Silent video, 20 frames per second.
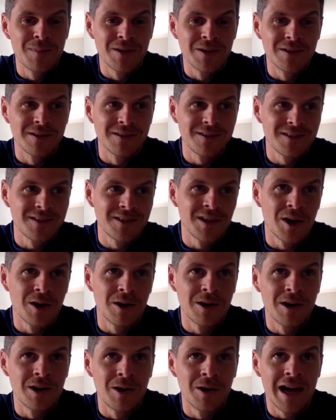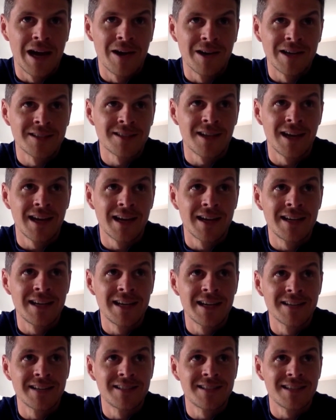And I know how excited
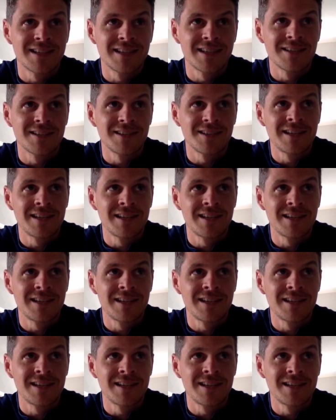he is that